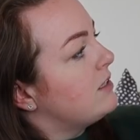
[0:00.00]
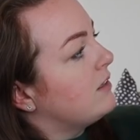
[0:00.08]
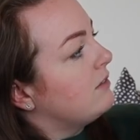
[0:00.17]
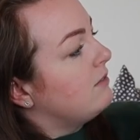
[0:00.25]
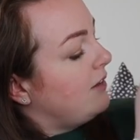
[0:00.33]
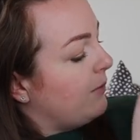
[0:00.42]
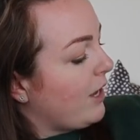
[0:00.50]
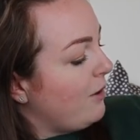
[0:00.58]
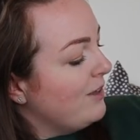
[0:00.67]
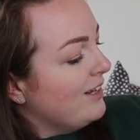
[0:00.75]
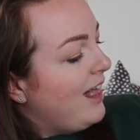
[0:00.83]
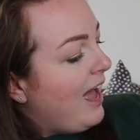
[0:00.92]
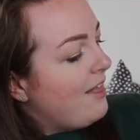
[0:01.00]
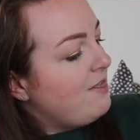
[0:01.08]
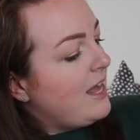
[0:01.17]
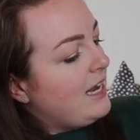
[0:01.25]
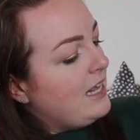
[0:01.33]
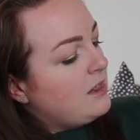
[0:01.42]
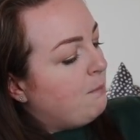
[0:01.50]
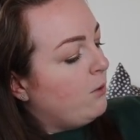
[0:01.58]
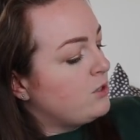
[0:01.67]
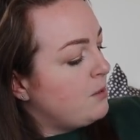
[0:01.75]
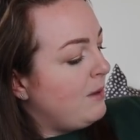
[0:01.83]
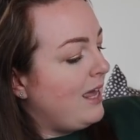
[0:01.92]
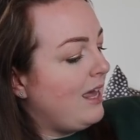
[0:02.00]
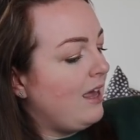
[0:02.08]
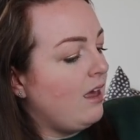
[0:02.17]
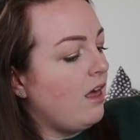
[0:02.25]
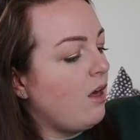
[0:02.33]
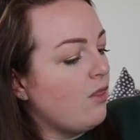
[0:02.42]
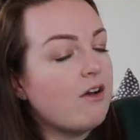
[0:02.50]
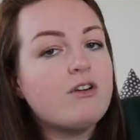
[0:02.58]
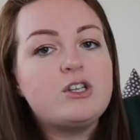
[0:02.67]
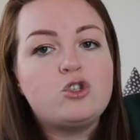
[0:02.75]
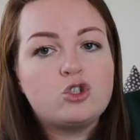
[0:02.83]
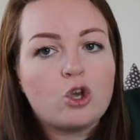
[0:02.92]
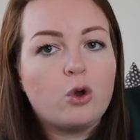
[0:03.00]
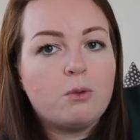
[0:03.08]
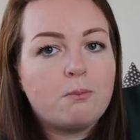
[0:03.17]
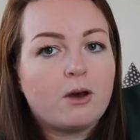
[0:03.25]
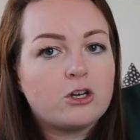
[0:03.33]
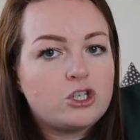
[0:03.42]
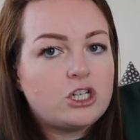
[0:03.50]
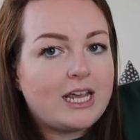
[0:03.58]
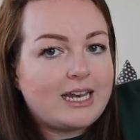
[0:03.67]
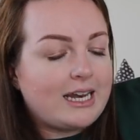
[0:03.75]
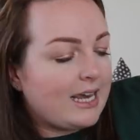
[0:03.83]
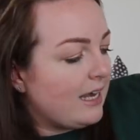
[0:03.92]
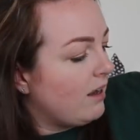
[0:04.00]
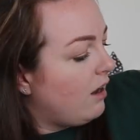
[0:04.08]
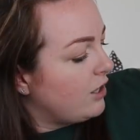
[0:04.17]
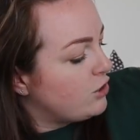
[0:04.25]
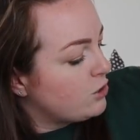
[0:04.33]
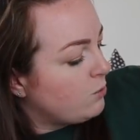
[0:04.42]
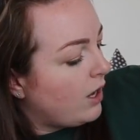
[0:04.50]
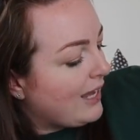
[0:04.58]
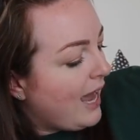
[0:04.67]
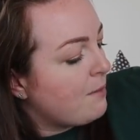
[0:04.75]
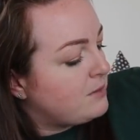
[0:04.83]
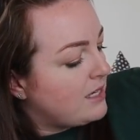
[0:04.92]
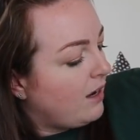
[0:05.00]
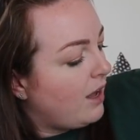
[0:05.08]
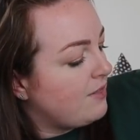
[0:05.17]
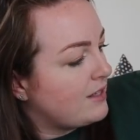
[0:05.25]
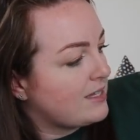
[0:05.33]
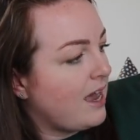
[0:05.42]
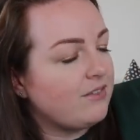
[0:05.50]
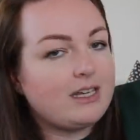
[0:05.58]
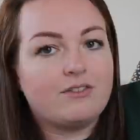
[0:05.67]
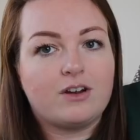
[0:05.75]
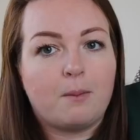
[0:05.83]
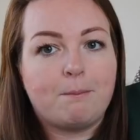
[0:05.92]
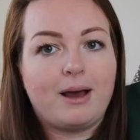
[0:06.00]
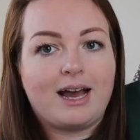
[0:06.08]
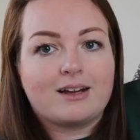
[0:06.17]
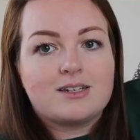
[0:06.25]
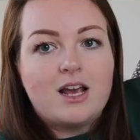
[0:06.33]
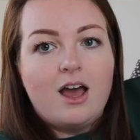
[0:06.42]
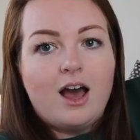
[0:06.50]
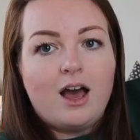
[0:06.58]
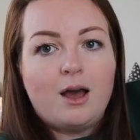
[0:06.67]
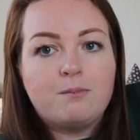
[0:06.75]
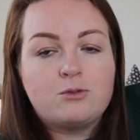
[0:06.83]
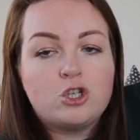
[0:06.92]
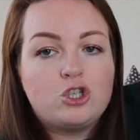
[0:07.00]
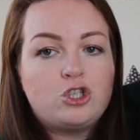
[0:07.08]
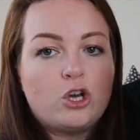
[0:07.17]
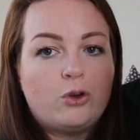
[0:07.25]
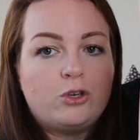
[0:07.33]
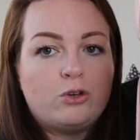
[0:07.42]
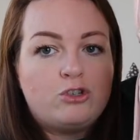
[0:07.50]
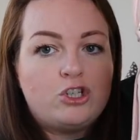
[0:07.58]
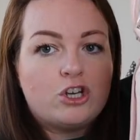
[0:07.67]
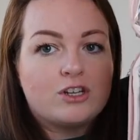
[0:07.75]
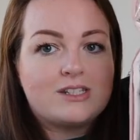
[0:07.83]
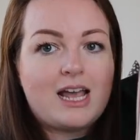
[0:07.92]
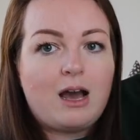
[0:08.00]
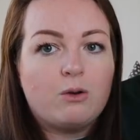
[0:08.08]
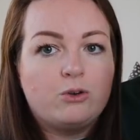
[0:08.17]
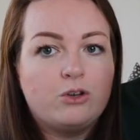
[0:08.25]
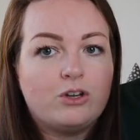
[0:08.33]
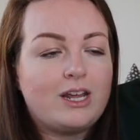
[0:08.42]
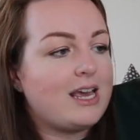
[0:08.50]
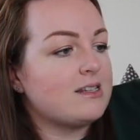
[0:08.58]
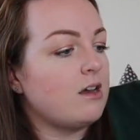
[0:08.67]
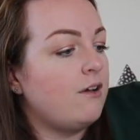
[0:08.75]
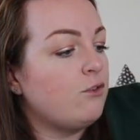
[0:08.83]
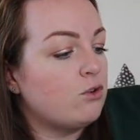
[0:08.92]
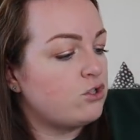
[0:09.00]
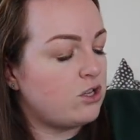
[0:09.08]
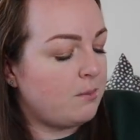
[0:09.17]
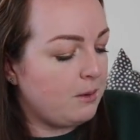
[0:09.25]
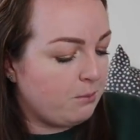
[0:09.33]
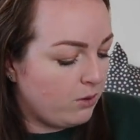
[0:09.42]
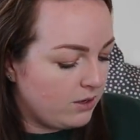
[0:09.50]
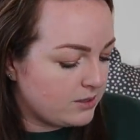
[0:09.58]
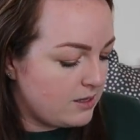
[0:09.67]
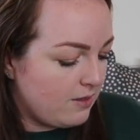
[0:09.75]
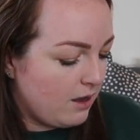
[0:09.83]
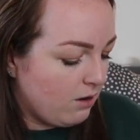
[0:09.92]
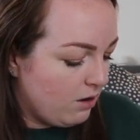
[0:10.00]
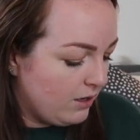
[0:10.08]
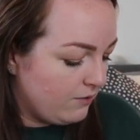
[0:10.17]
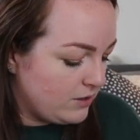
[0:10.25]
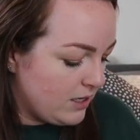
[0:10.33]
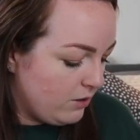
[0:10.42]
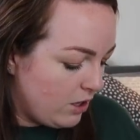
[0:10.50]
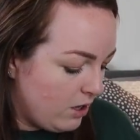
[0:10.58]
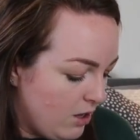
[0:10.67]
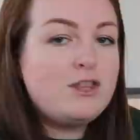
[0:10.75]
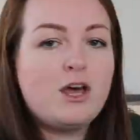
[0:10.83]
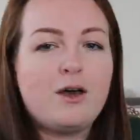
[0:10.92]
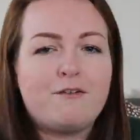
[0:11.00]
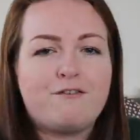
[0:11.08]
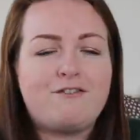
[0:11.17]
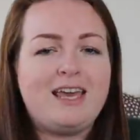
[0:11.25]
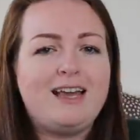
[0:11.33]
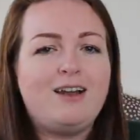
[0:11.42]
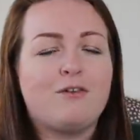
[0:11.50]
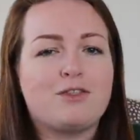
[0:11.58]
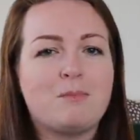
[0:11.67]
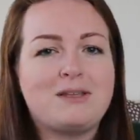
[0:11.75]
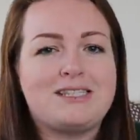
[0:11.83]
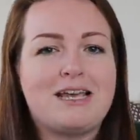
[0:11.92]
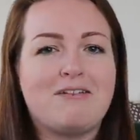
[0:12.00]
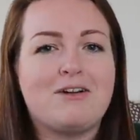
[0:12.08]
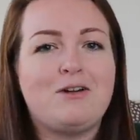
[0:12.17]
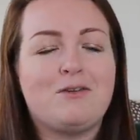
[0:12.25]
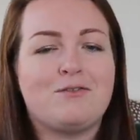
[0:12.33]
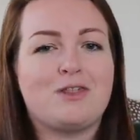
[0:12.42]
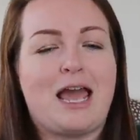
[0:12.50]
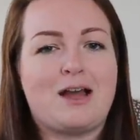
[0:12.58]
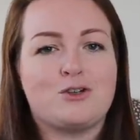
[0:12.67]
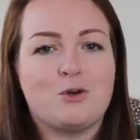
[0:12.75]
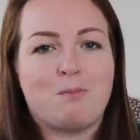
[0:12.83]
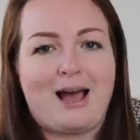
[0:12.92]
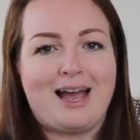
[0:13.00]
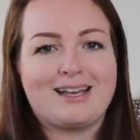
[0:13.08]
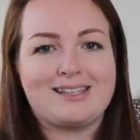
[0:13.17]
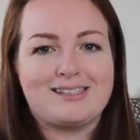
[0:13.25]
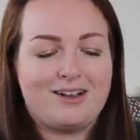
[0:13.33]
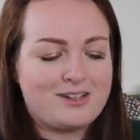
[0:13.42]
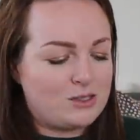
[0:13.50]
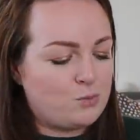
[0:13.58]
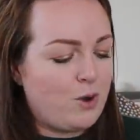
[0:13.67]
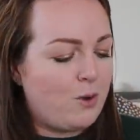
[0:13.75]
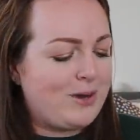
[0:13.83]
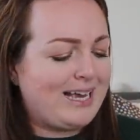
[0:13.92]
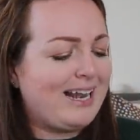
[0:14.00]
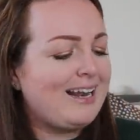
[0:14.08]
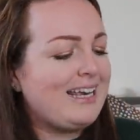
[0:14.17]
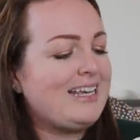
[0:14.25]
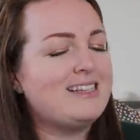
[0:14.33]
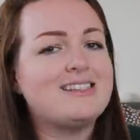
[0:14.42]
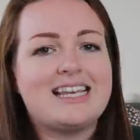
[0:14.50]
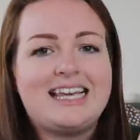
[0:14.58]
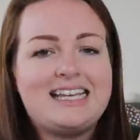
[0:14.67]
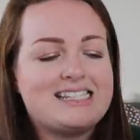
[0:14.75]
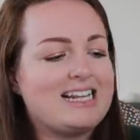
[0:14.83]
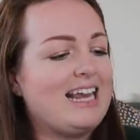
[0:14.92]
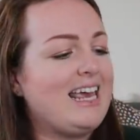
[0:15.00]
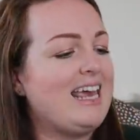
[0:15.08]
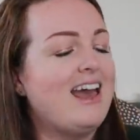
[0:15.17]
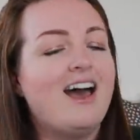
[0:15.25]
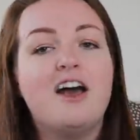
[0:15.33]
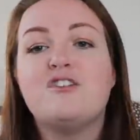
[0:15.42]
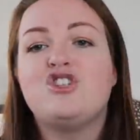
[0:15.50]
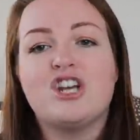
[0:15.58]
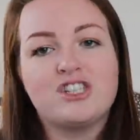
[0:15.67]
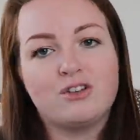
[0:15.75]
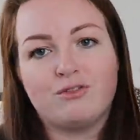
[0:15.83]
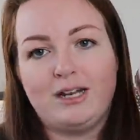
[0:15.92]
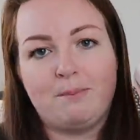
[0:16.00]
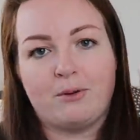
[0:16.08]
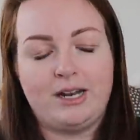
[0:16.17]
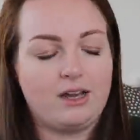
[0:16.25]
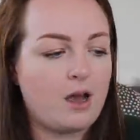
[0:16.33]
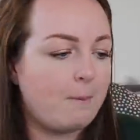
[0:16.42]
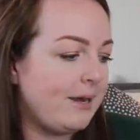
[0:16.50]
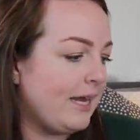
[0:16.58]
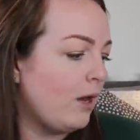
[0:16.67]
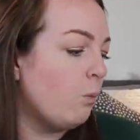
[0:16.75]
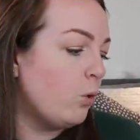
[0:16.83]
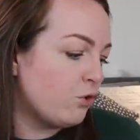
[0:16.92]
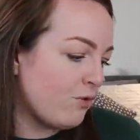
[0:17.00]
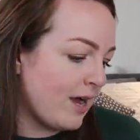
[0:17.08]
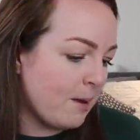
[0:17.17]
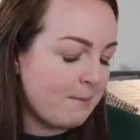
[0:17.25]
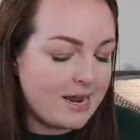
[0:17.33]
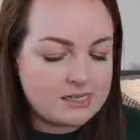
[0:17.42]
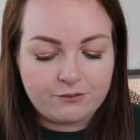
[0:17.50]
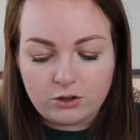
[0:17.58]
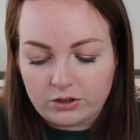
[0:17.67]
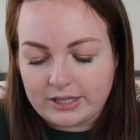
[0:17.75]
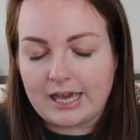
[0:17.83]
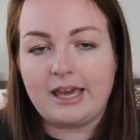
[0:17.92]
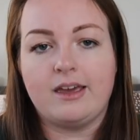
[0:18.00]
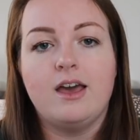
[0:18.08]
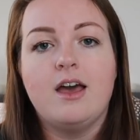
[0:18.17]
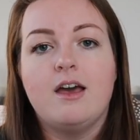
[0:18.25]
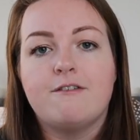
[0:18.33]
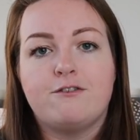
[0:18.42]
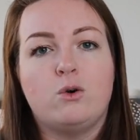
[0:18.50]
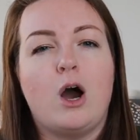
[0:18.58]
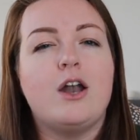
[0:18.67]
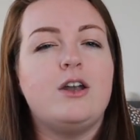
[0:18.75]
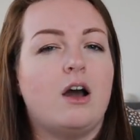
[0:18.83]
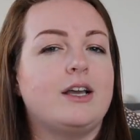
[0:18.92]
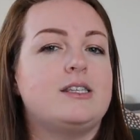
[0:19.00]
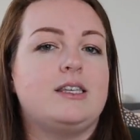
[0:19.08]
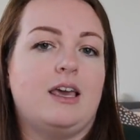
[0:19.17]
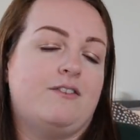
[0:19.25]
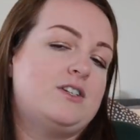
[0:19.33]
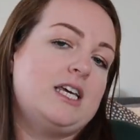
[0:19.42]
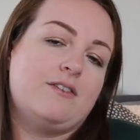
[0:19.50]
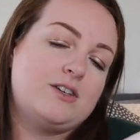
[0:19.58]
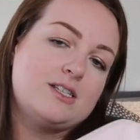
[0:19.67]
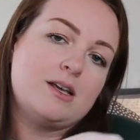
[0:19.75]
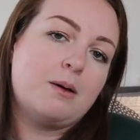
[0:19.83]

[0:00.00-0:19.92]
is that, there we go. And then in the bottom here, there is so much in here. I kept it like this. I haven't even unpacked to show you just how good it is. I've got so many products in there, I can't even tell you. The feel of the material of the actual bag is nice as well. It cleans easily. Just a really brilliant company. Would recommend if you're looking for a nice gift to give to